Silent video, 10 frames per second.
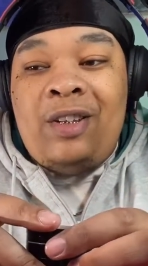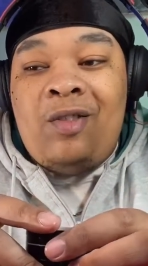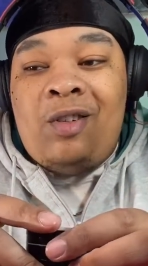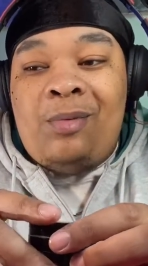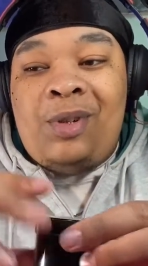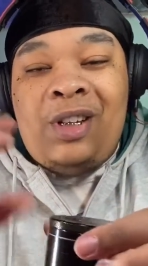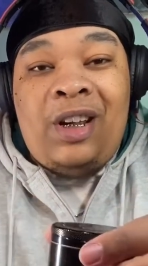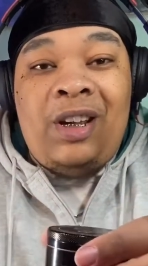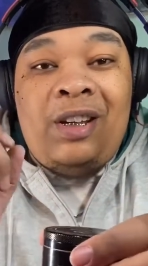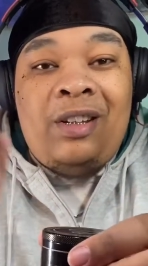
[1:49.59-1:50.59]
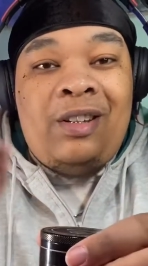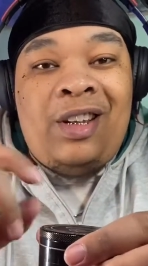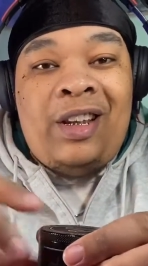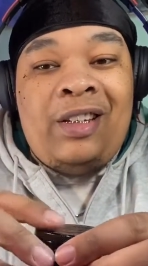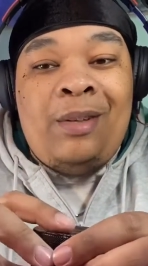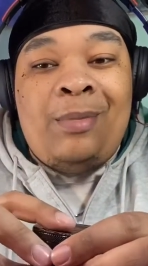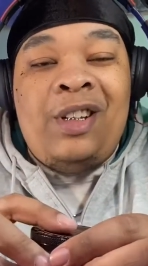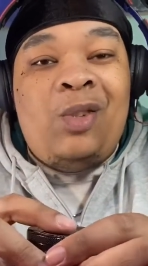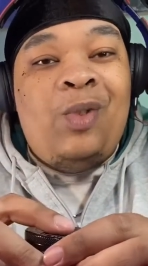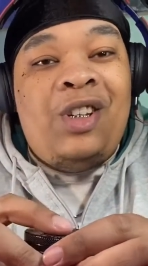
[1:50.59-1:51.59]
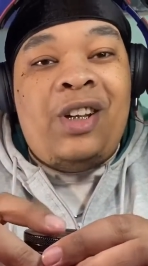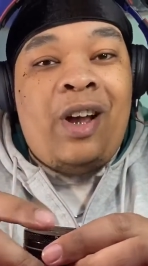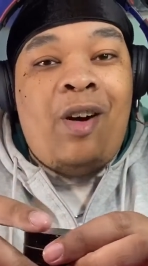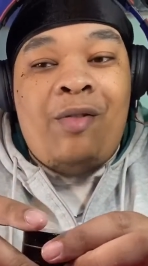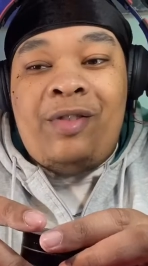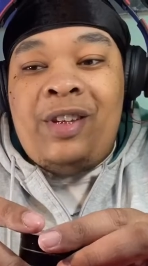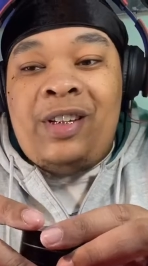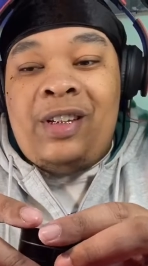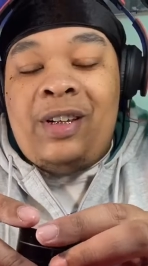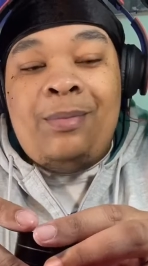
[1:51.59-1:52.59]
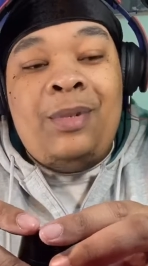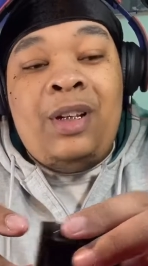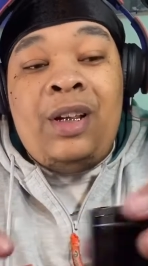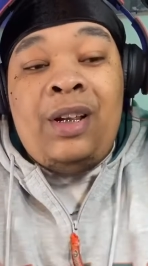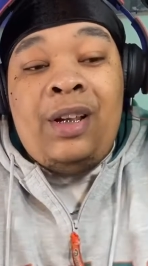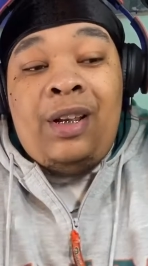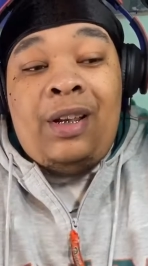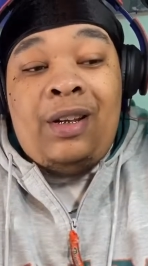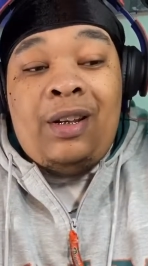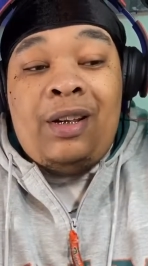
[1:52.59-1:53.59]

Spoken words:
You know what I'm saying? Take some of this with your coffee or something, and